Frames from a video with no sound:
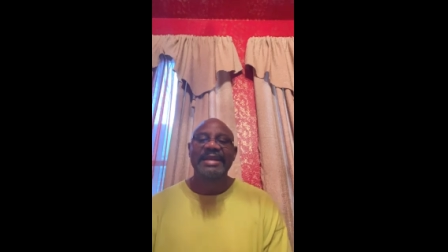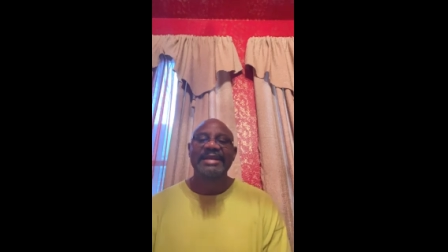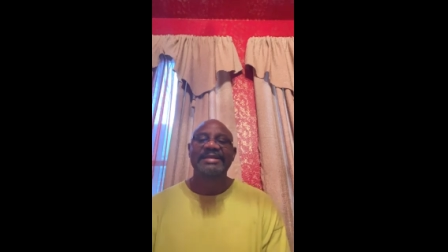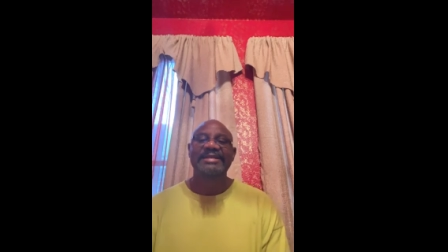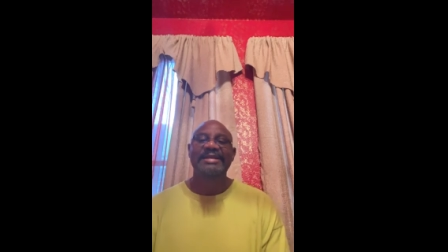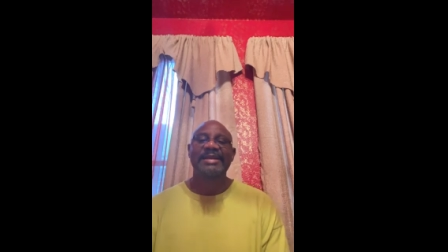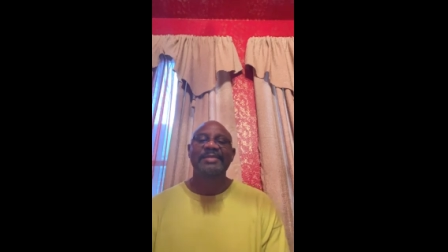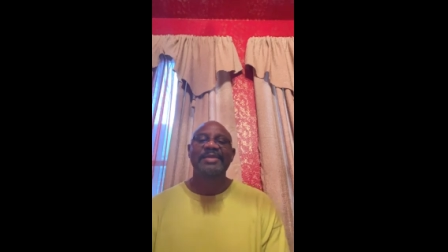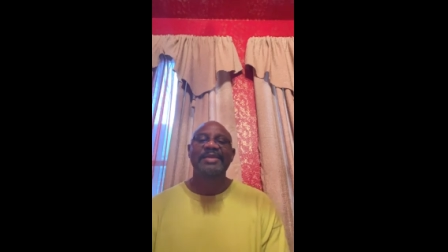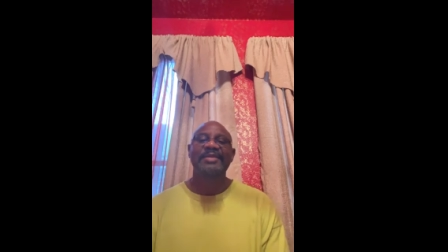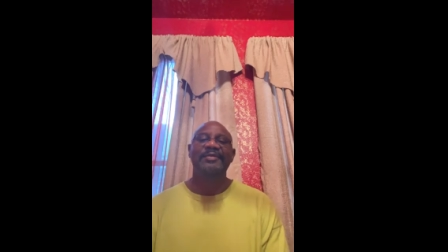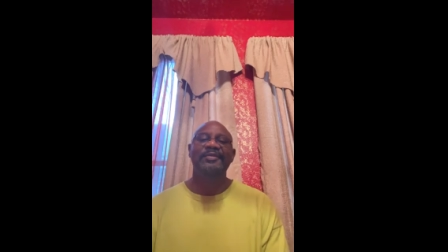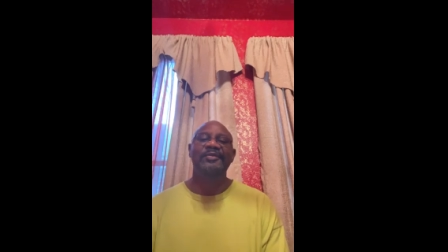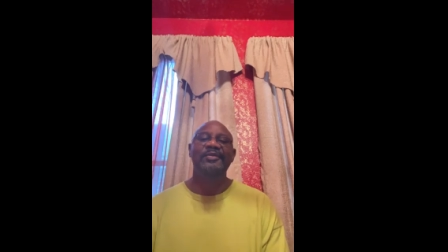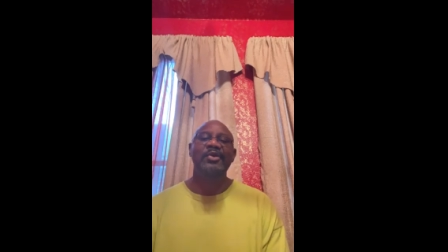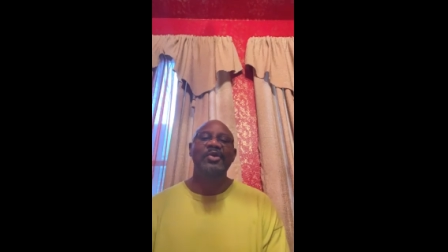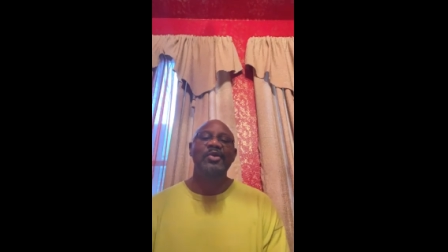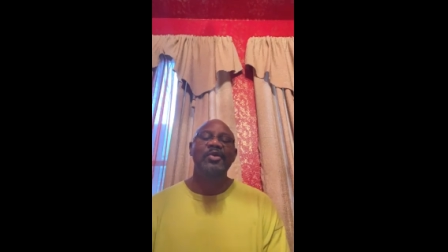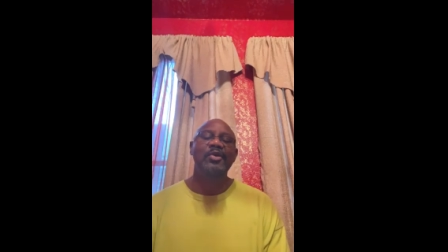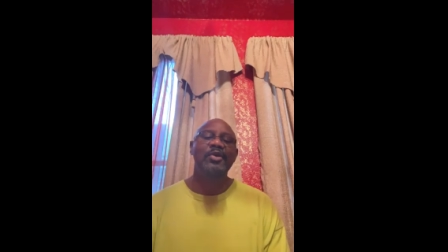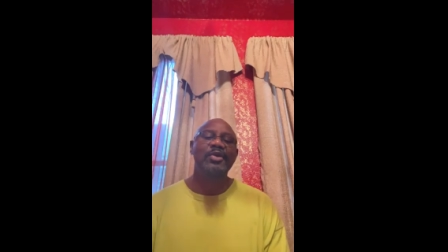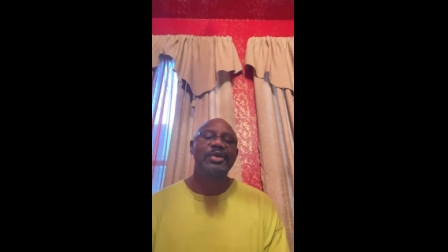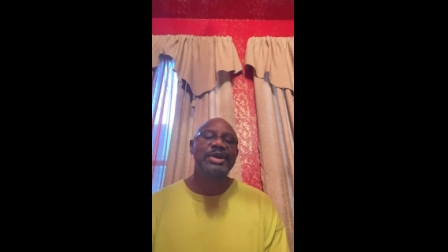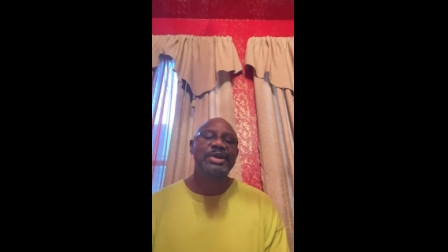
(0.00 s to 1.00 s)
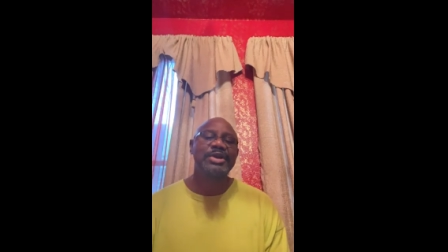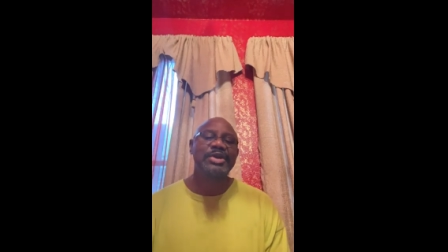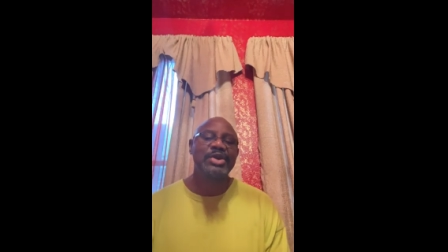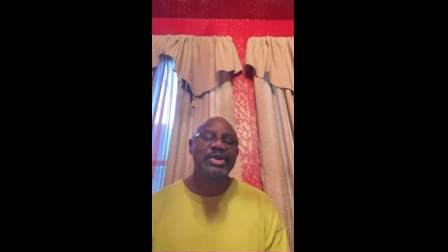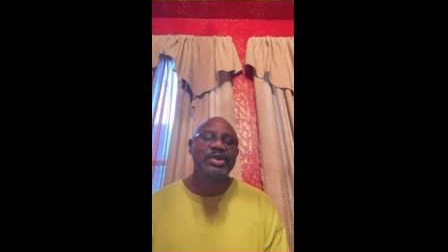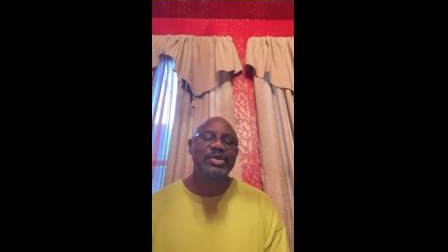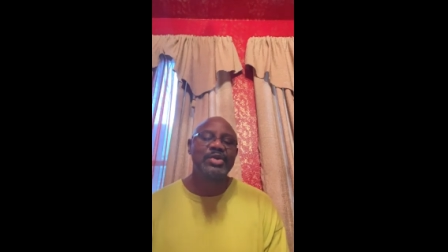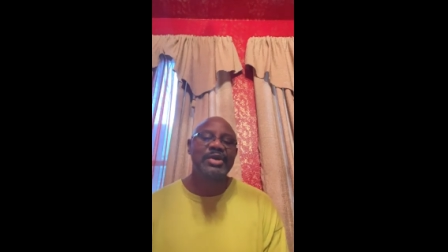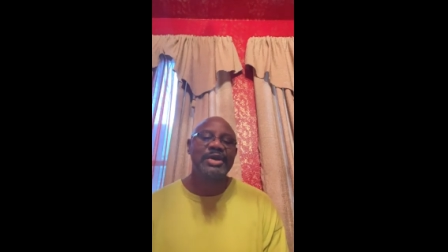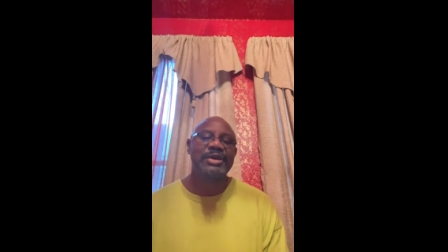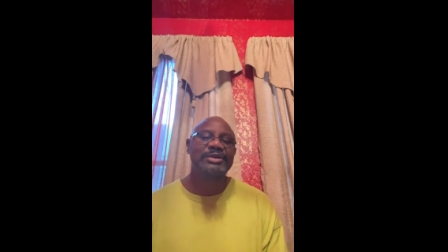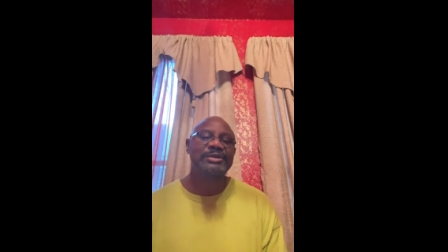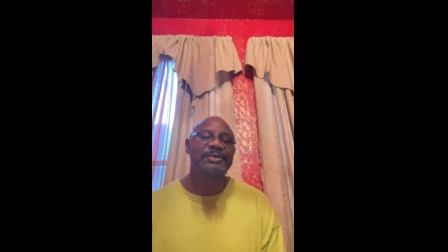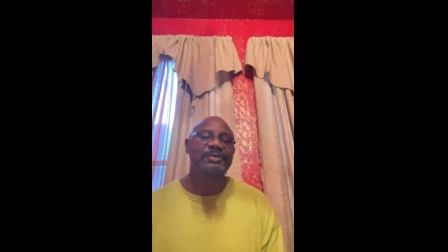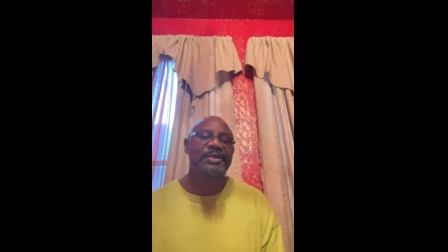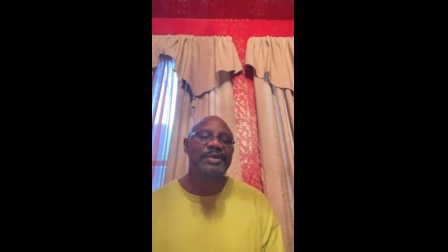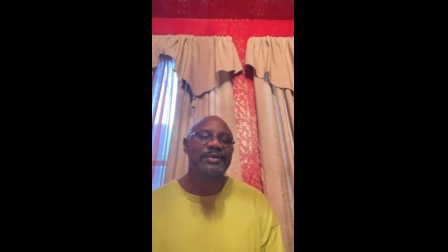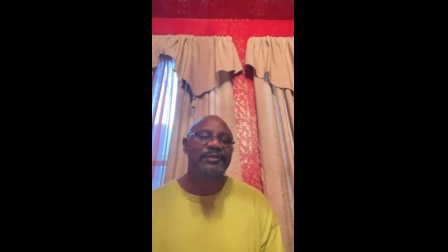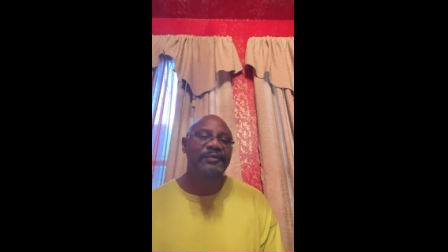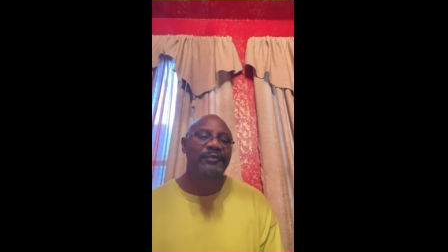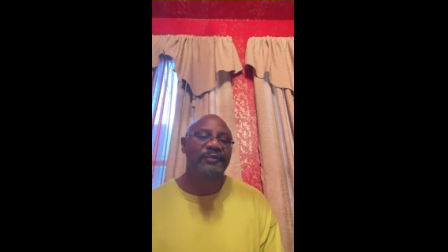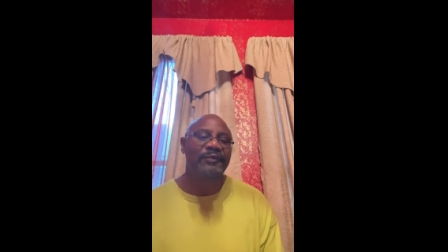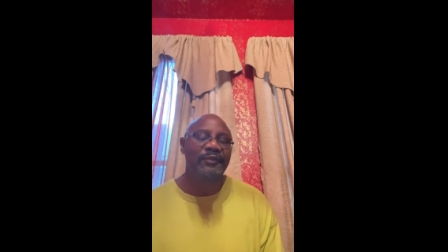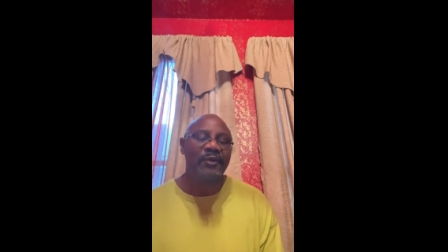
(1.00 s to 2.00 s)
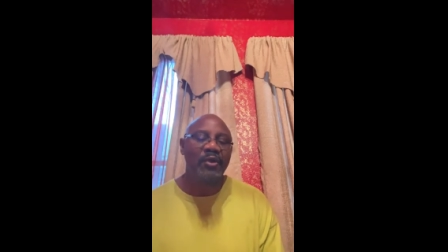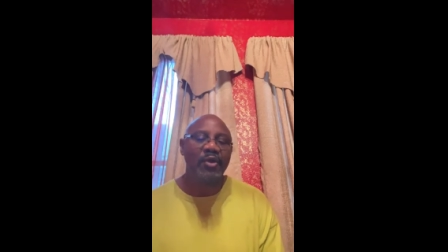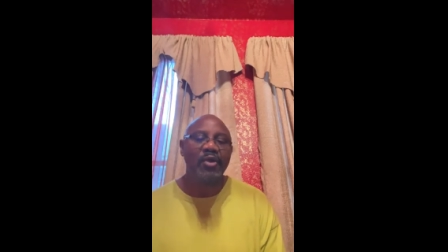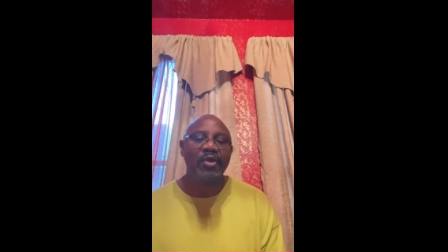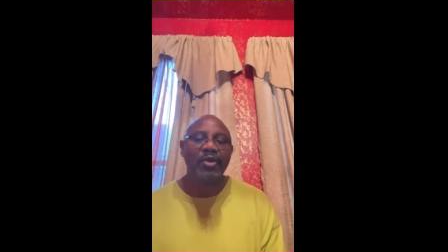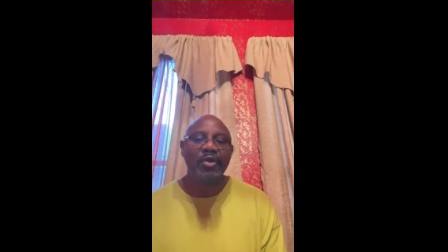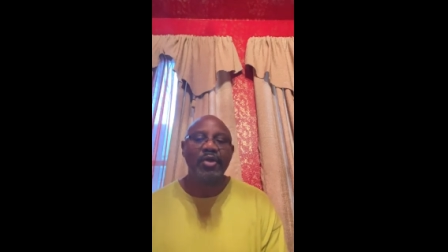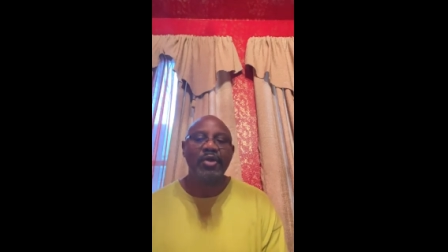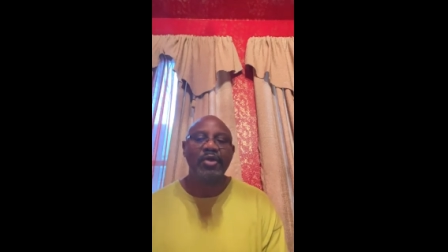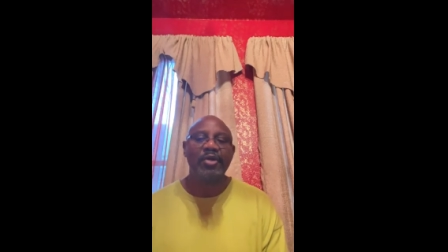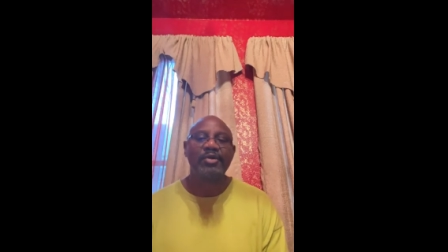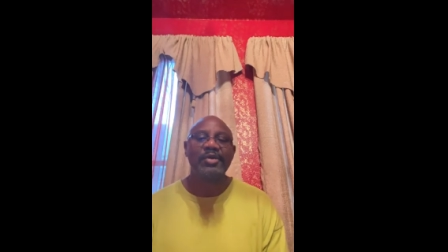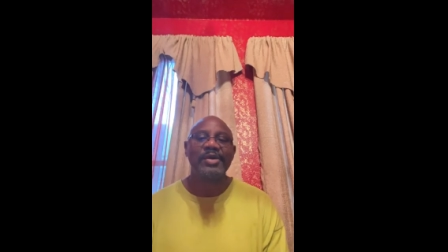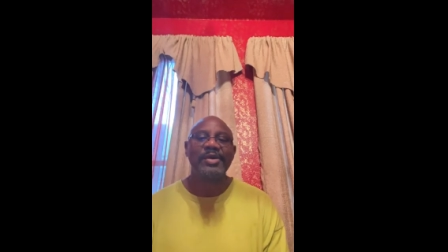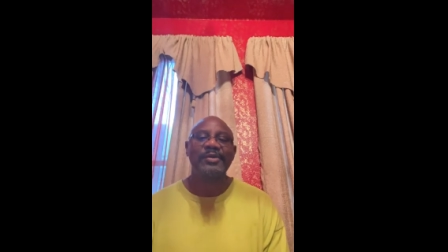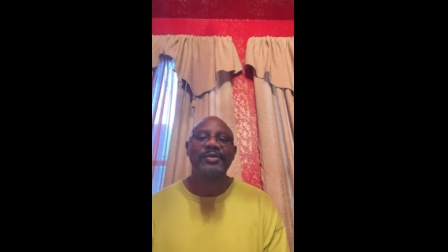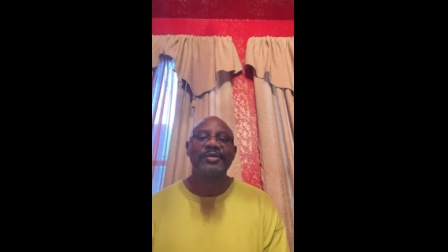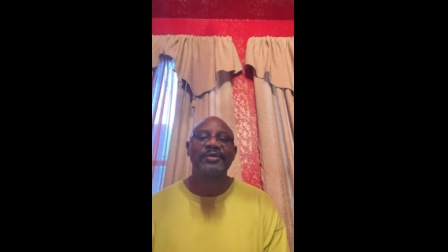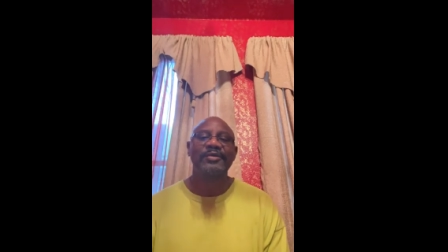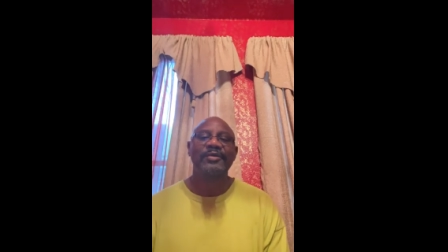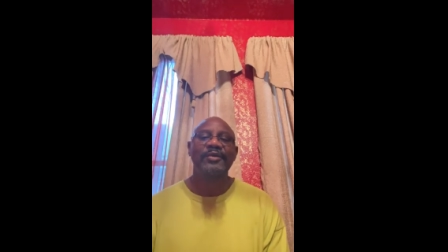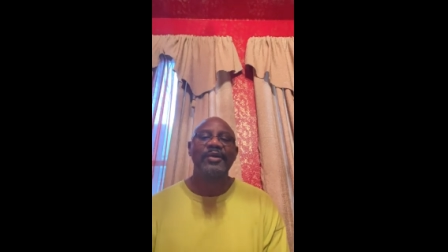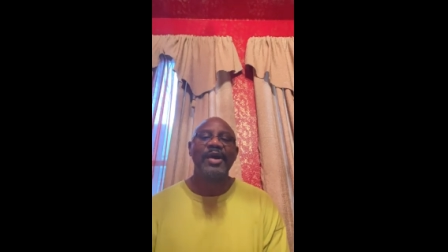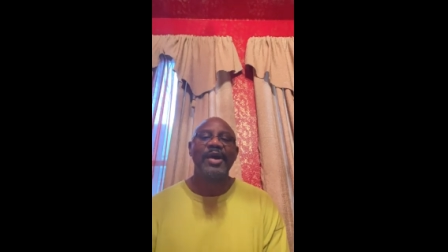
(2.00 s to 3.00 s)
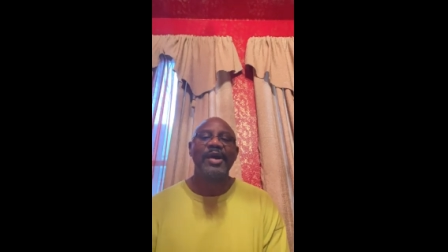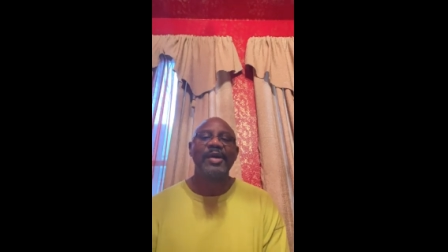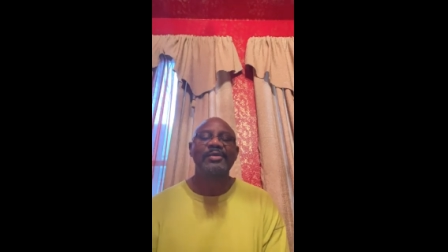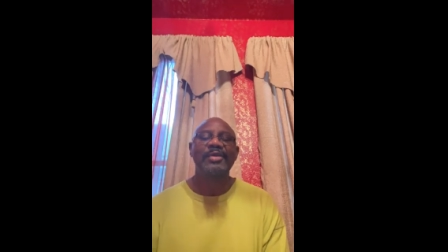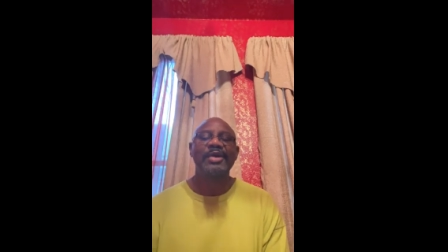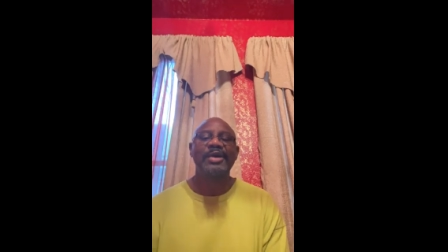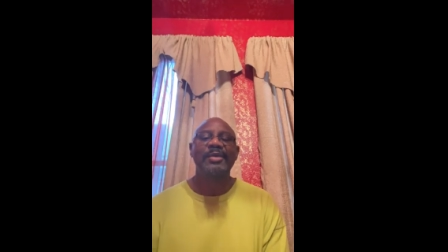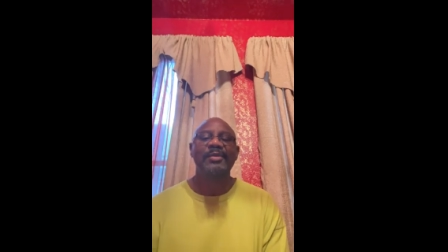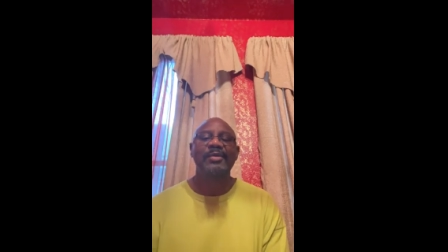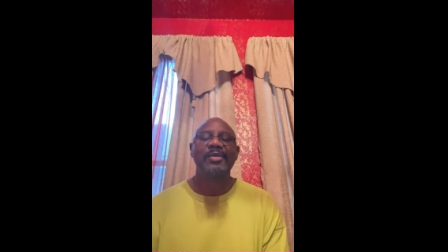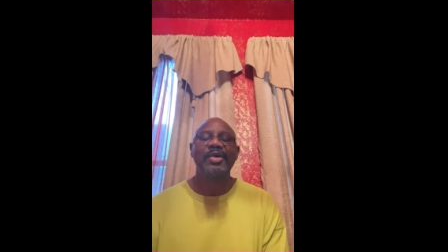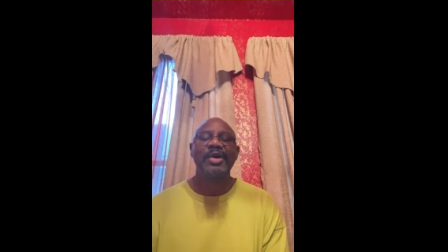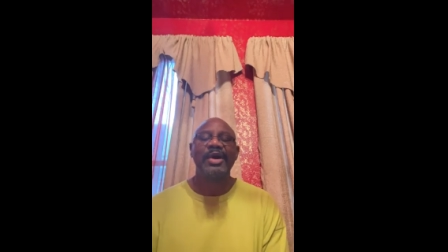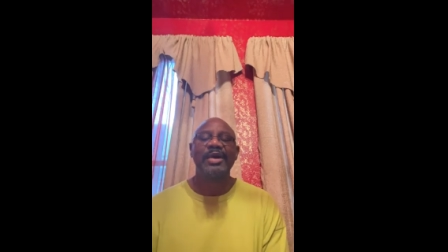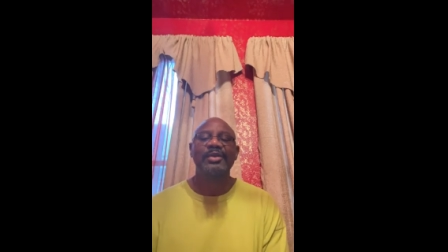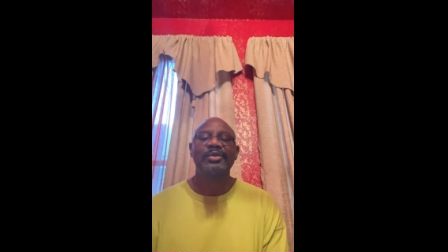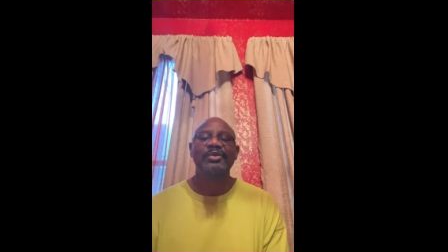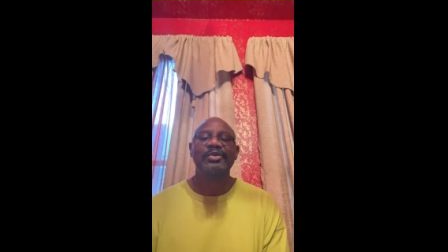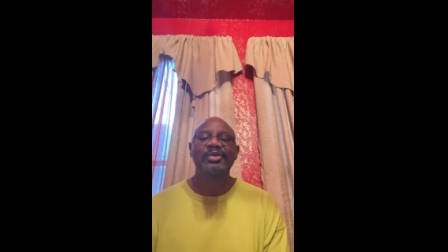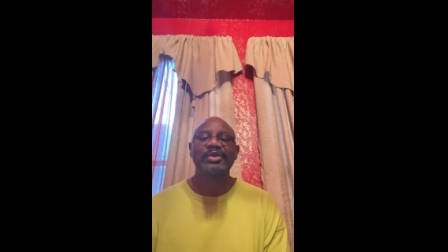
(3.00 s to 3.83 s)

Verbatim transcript: He said, Before you knew us, before we were formed in, the mother,